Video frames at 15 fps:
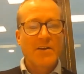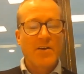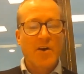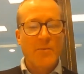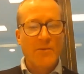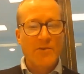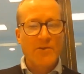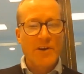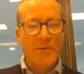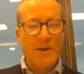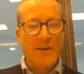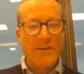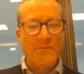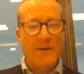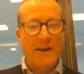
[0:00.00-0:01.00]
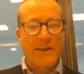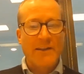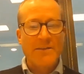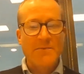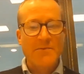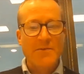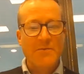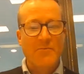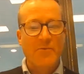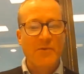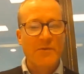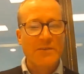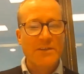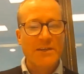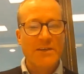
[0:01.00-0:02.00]
commentary around the balance between
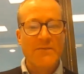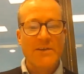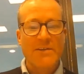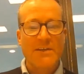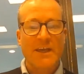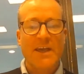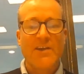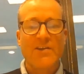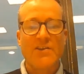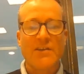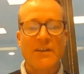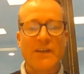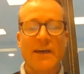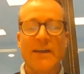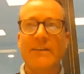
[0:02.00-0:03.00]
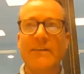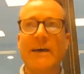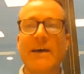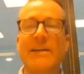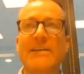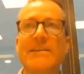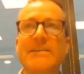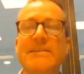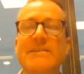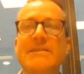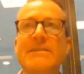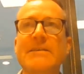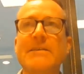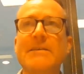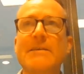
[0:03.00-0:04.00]
privacy and investigation. And that is
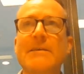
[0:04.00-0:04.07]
